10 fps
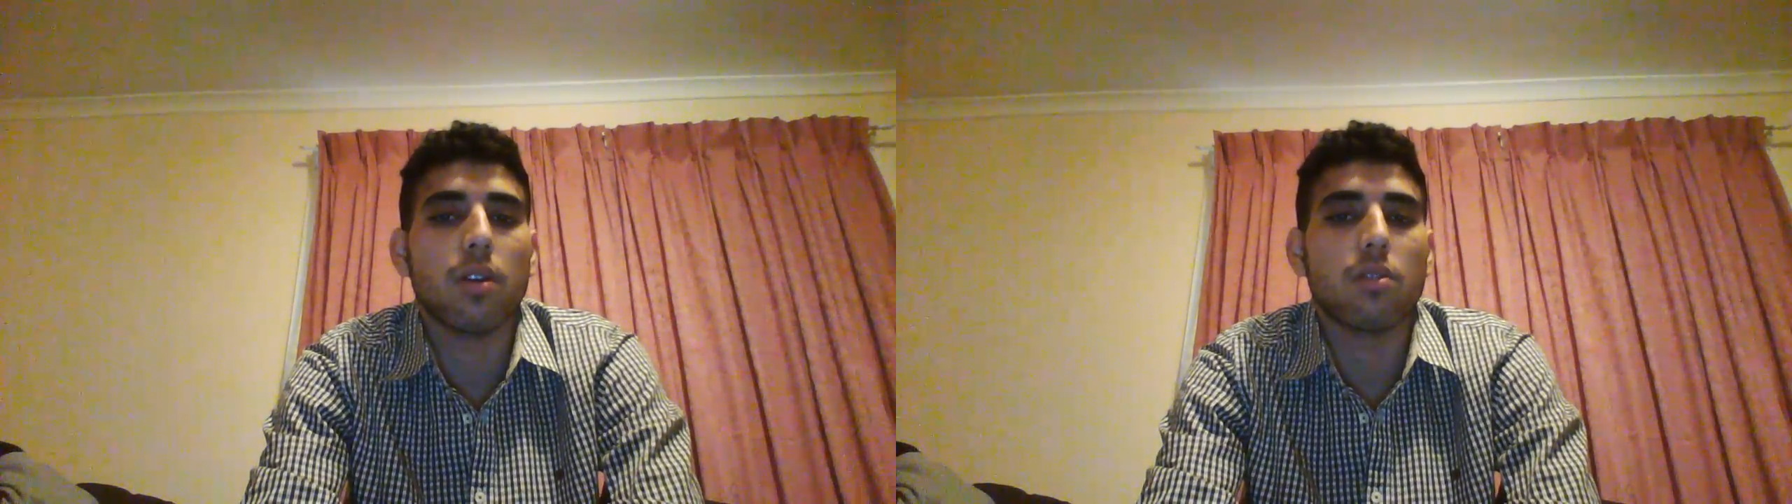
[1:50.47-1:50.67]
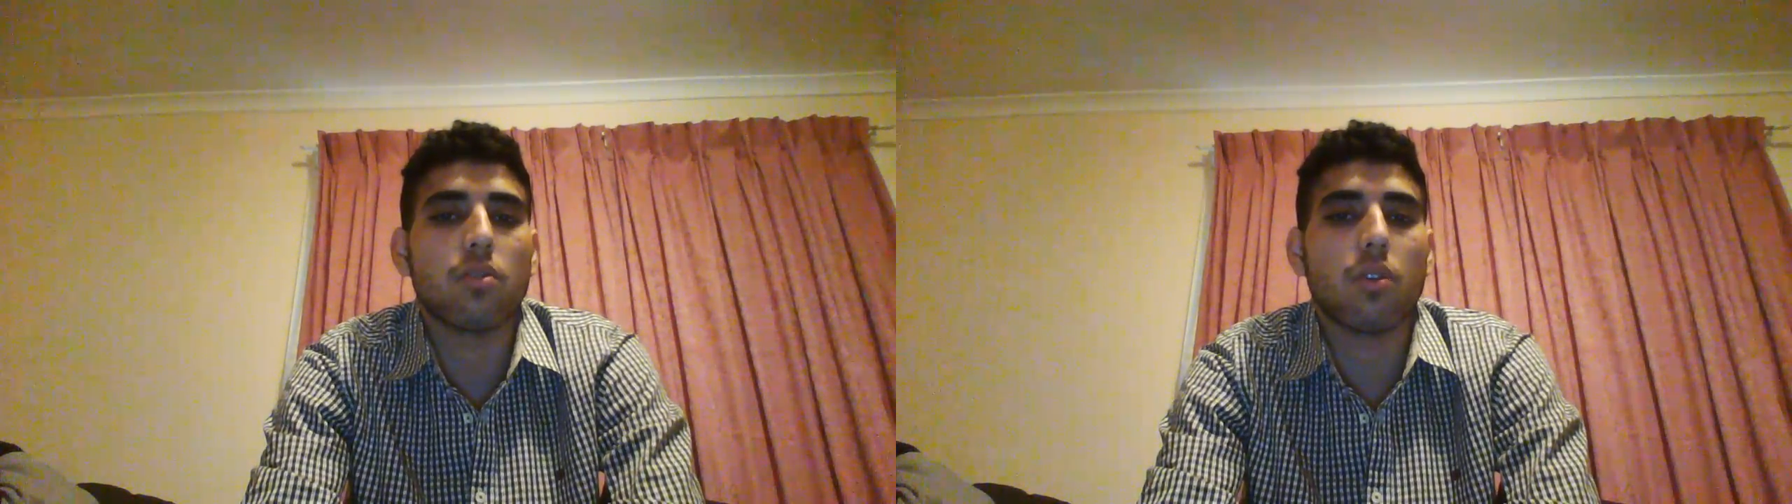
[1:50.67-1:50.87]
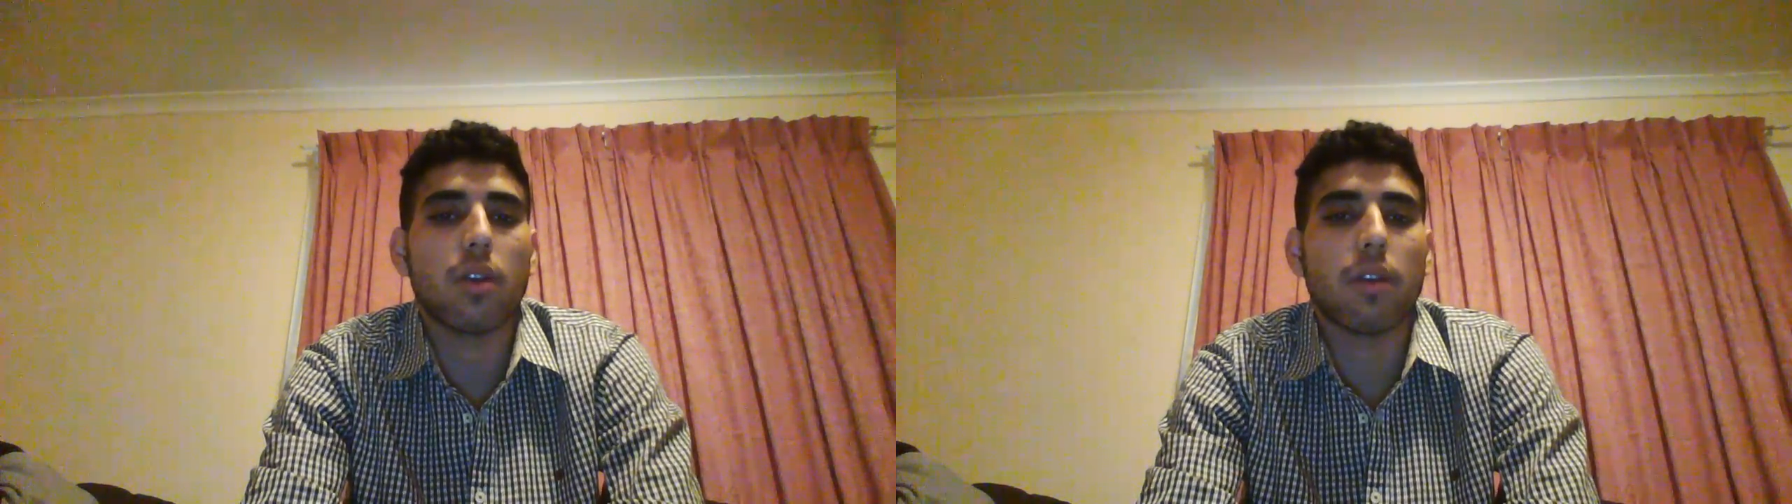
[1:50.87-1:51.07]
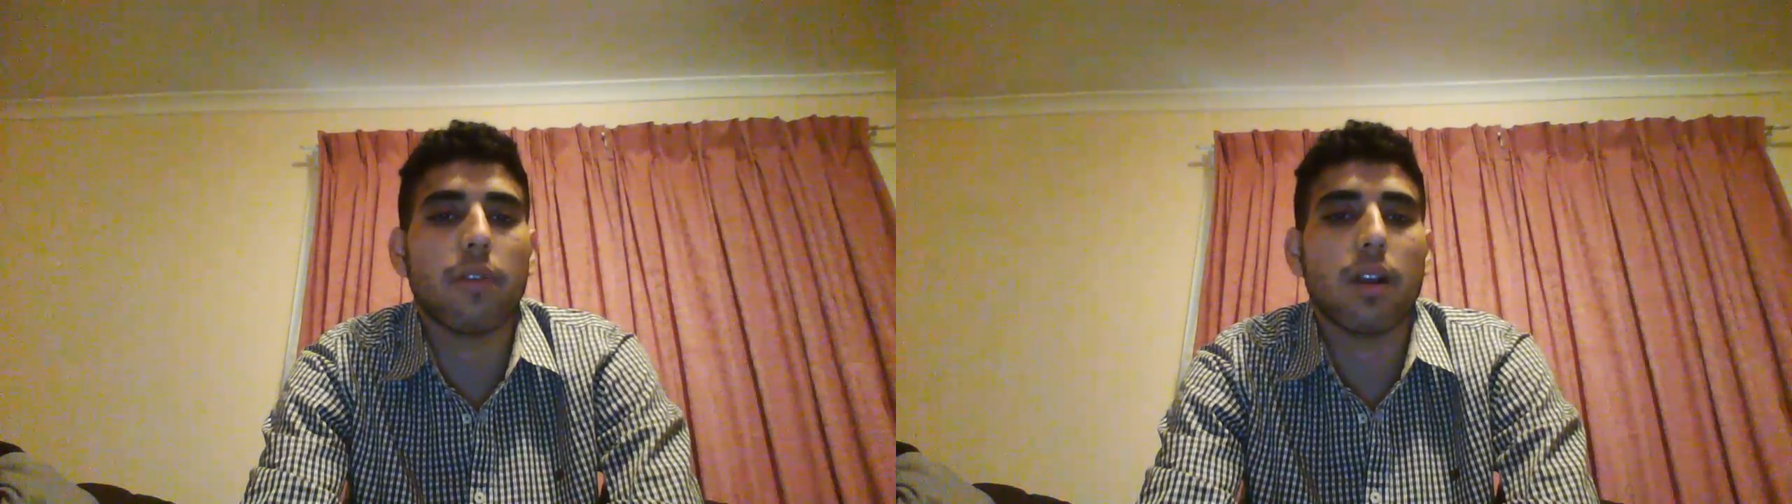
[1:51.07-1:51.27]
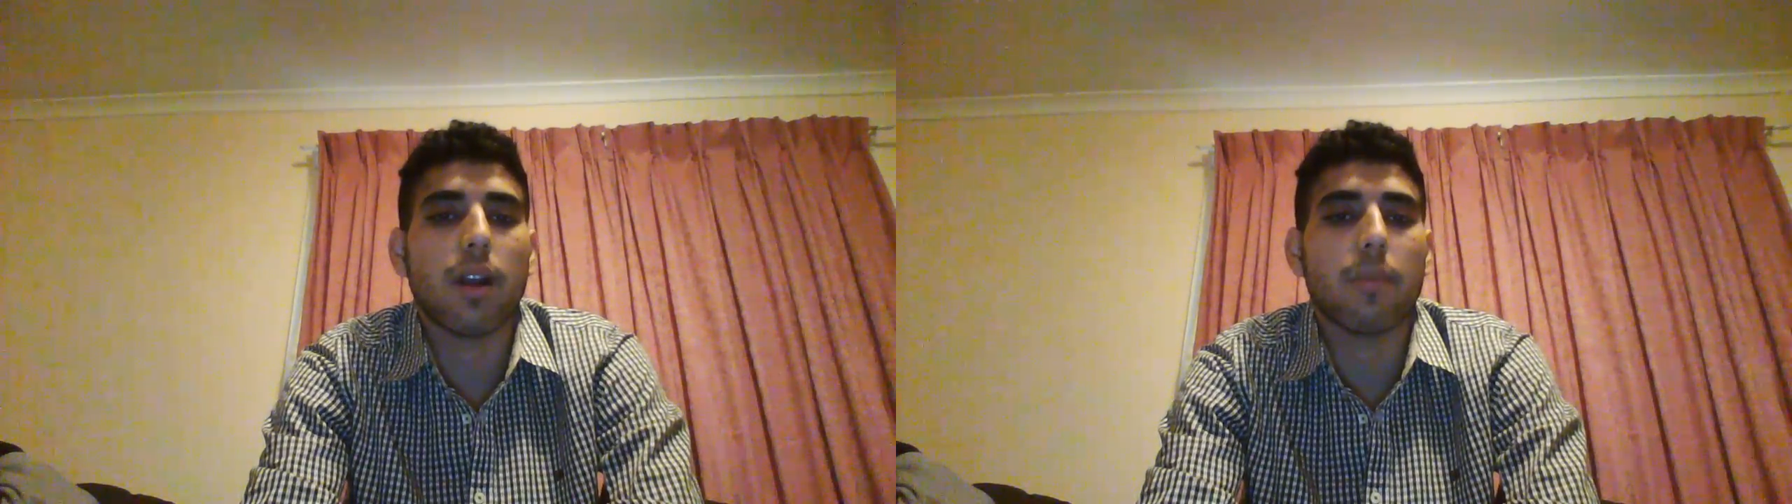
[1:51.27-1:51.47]
so it
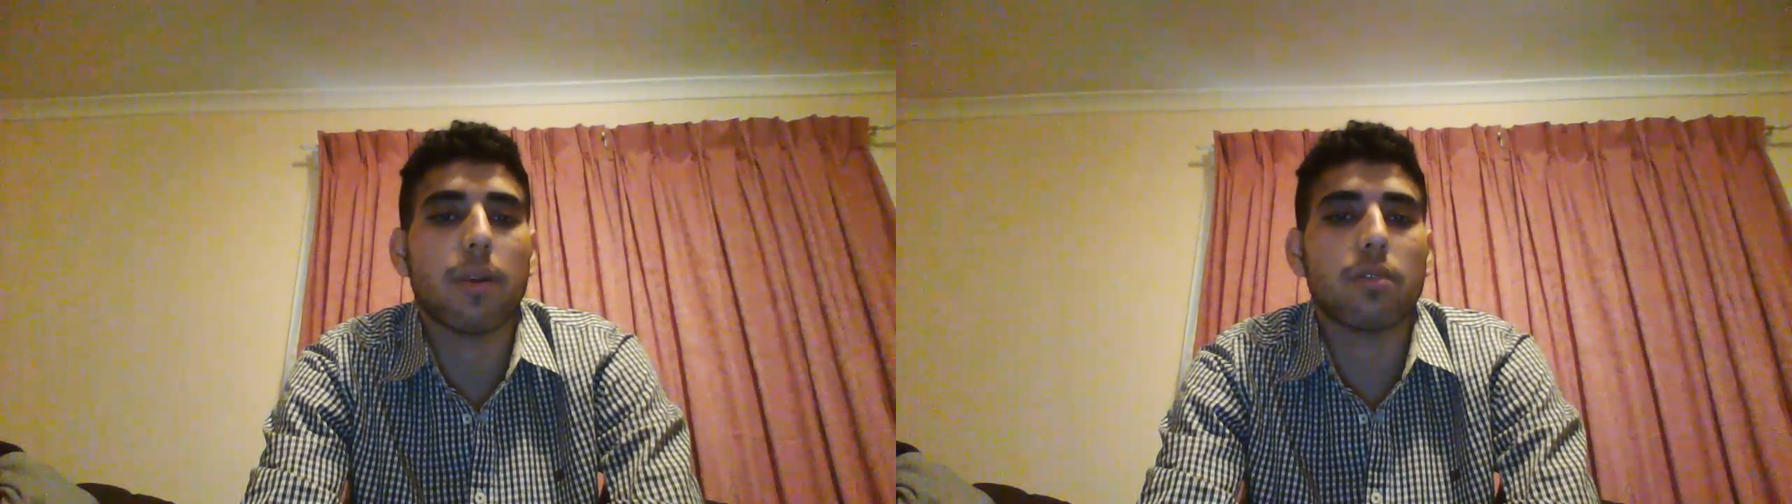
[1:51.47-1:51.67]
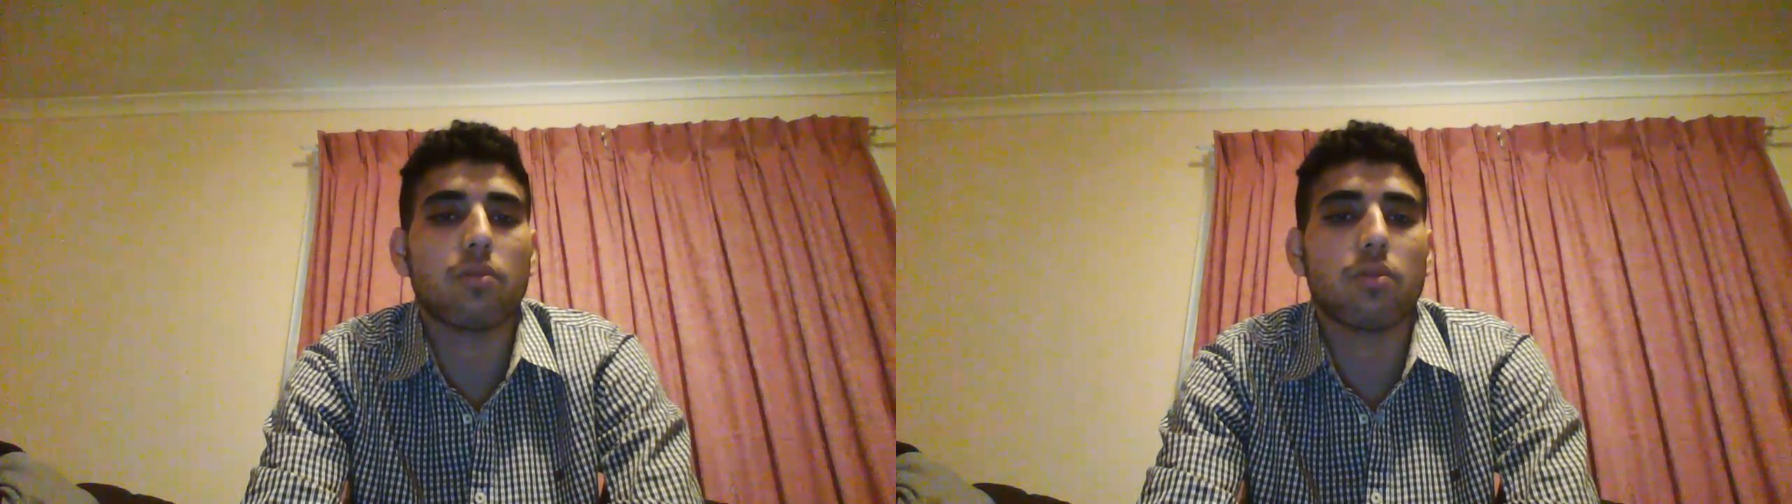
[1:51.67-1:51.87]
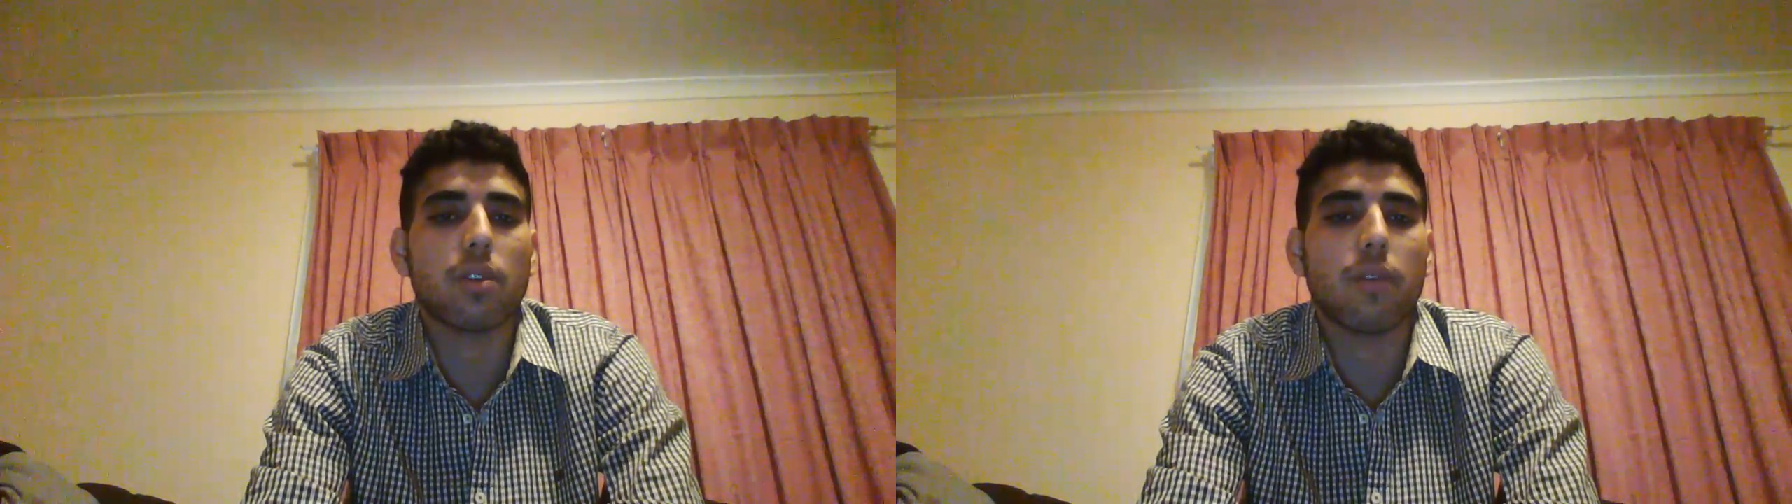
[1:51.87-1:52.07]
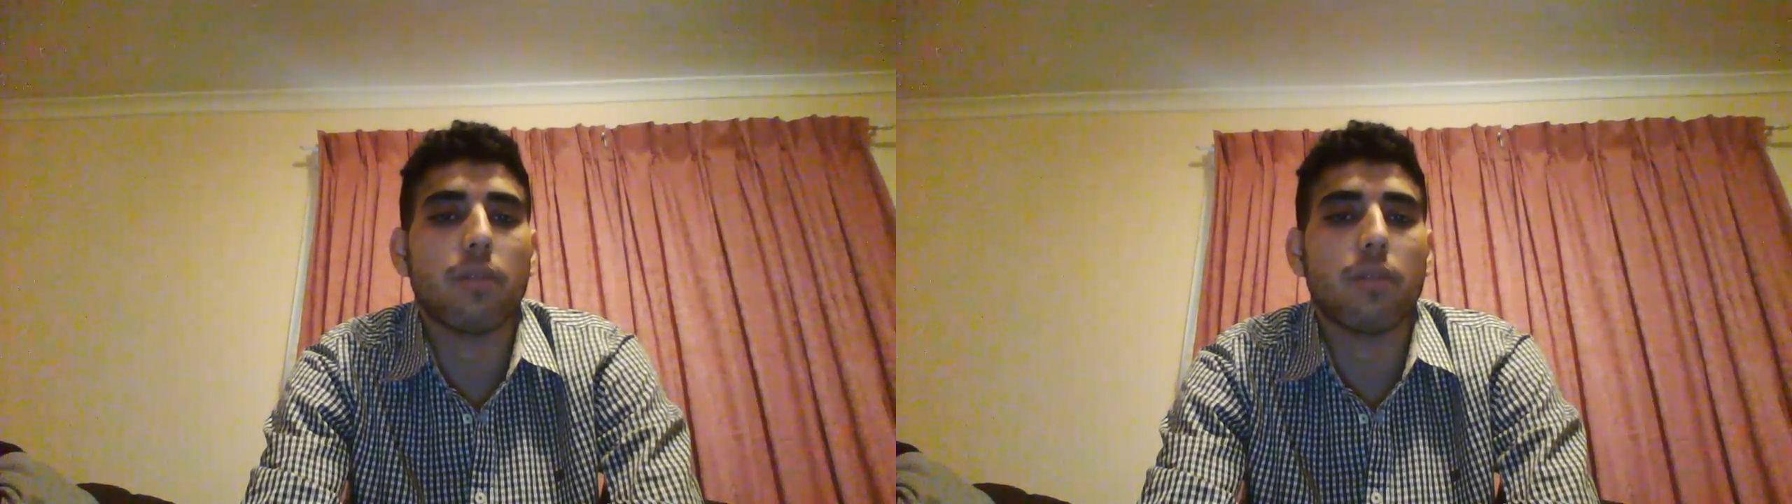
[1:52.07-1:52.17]
will help us to save